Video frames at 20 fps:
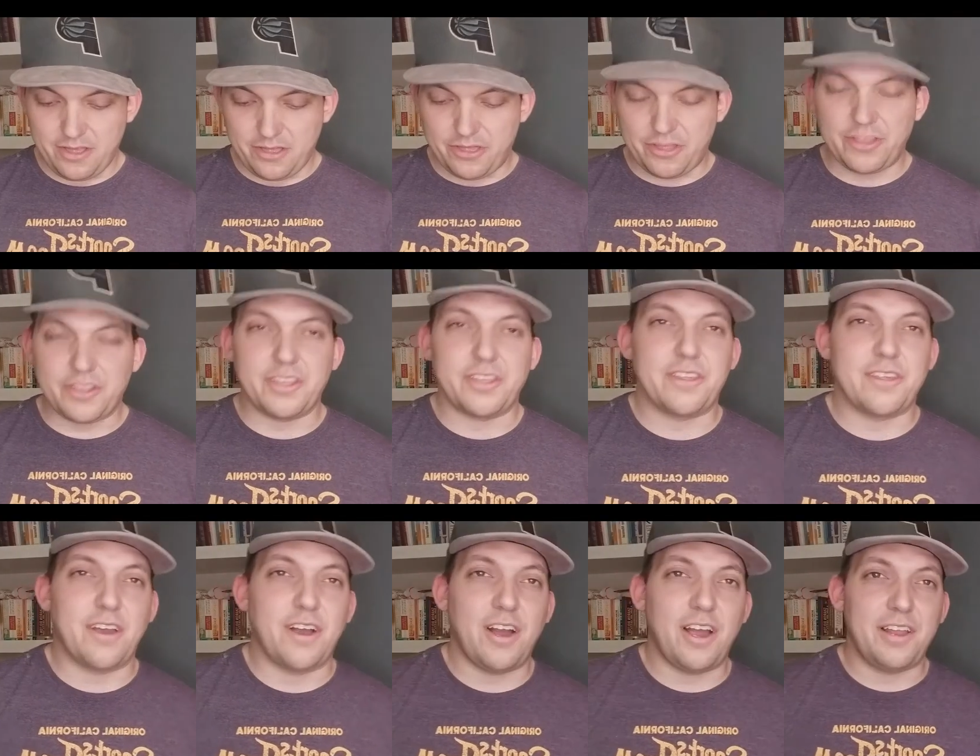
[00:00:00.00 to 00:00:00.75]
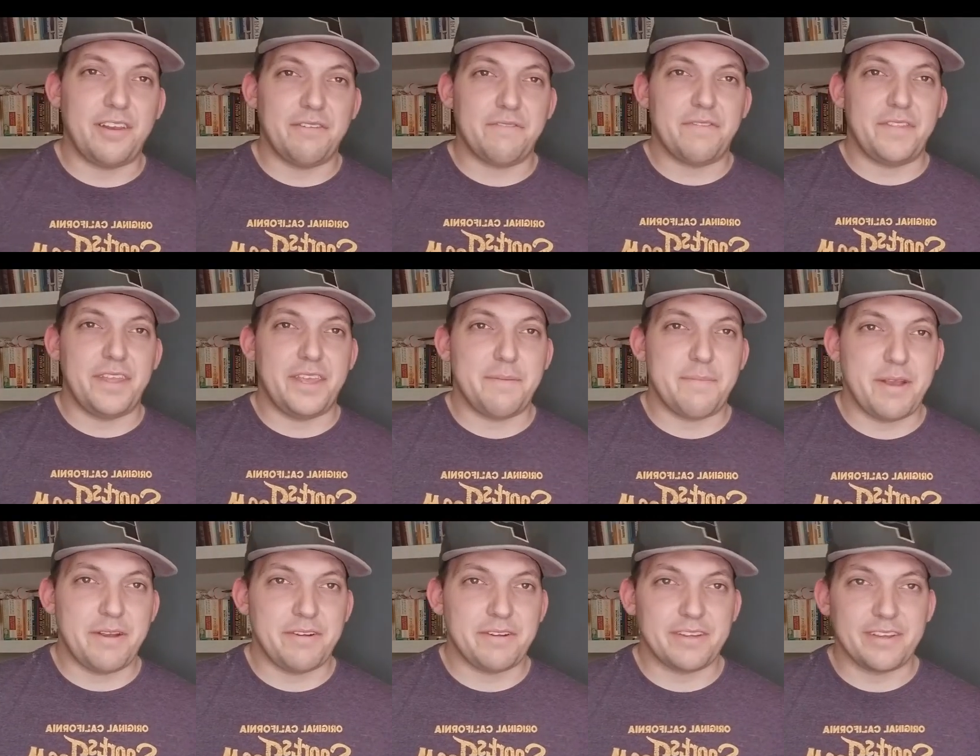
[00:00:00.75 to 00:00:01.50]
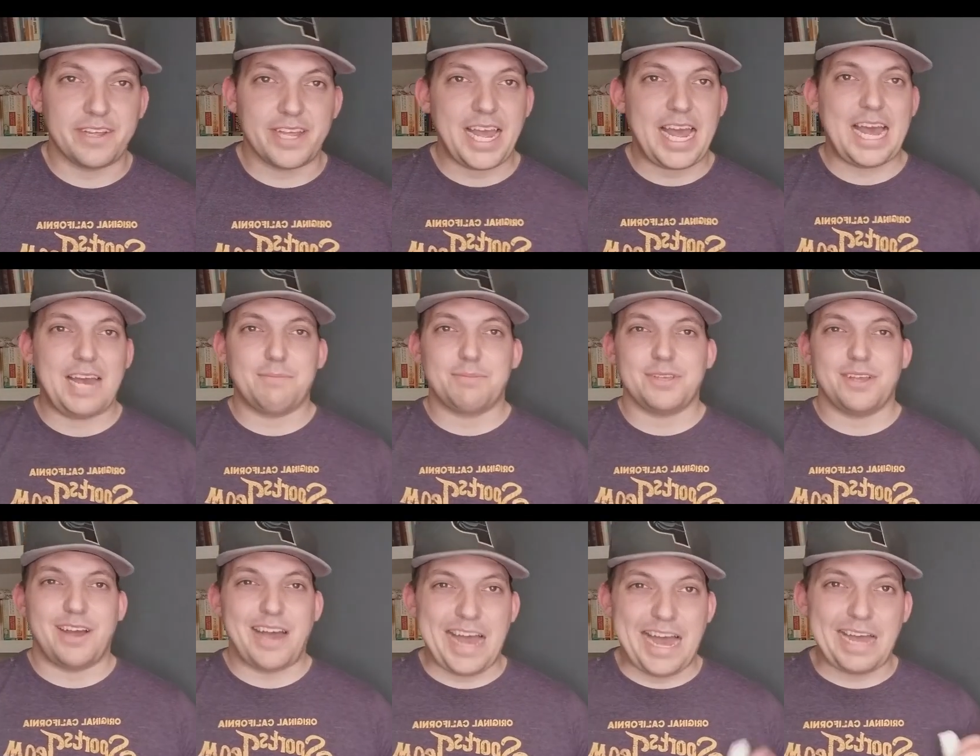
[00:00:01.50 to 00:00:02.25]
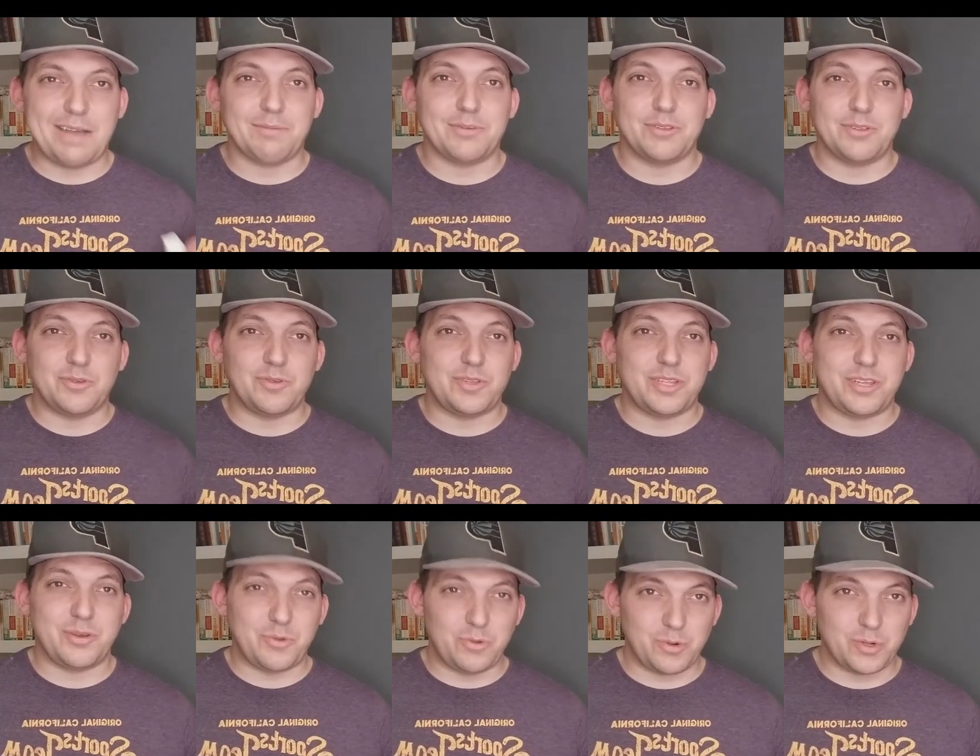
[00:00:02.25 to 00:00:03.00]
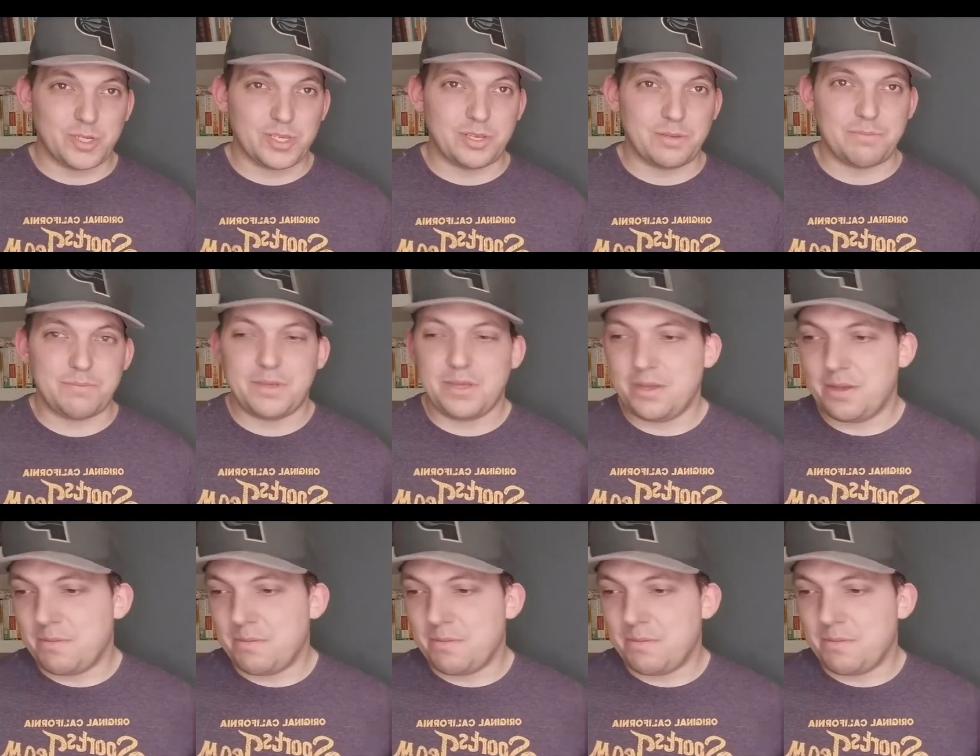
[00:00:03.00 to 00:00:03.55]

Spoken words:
the design of the American caps are absolutely awesome,